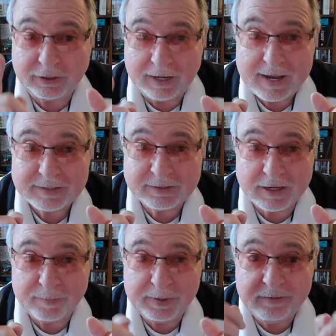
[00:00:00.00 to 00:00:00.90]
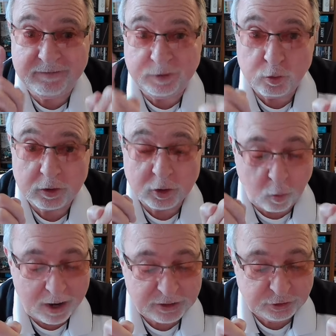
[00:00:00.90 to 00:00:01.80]
today it's going to be viewer
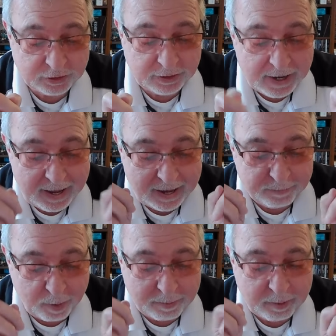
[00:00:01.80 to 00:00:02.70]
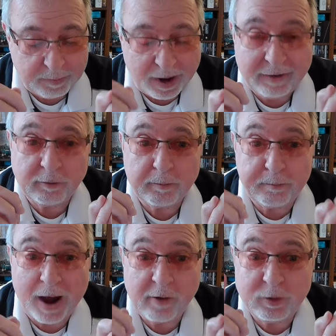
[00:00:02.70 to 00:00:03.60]
question, and Barbara By-
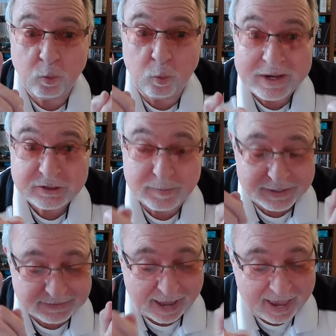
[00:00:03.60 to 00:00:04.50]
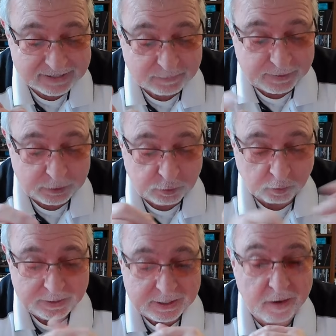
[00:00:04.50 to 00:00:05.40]
Byron Wisdom has asked me to do a
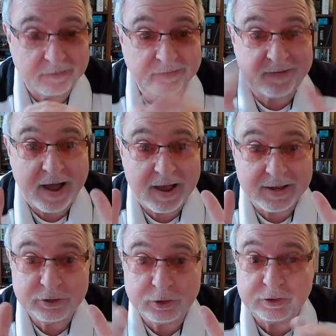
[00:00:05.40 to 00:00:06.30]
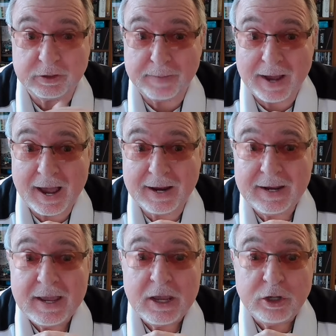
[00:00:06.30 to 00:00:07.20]
reading on Fazza, who's a Dubai
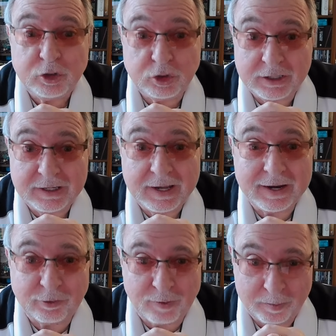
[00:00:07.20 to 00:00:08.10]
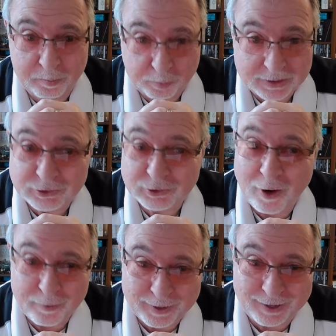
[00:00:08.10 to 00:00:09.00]
sheik and crown prince. So I
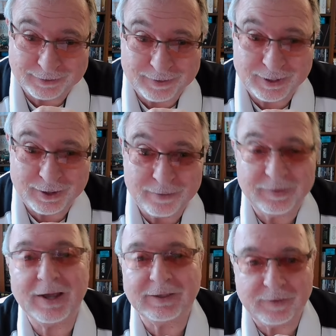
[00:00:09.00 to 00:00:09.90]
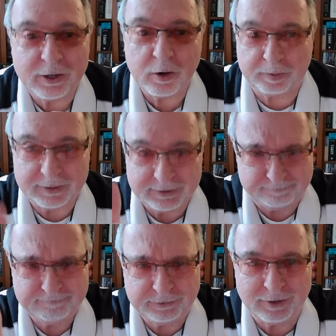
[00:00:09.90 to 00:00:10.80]
hope you like the video. If you like the video, please
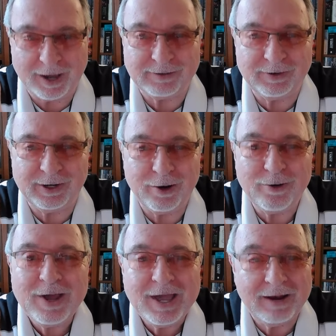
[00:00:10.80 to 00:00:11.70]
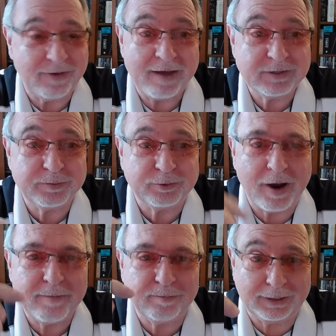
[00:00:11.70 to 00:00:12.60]
do like the video. If you haven't
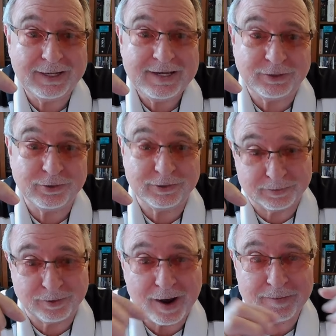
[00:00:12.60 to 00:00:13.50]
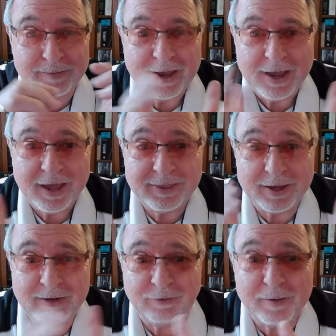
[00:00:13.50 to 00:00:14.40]
subscribed, please do subscribe, and thank
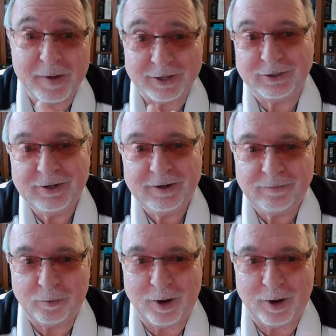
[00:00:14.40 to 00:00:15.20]
you very much for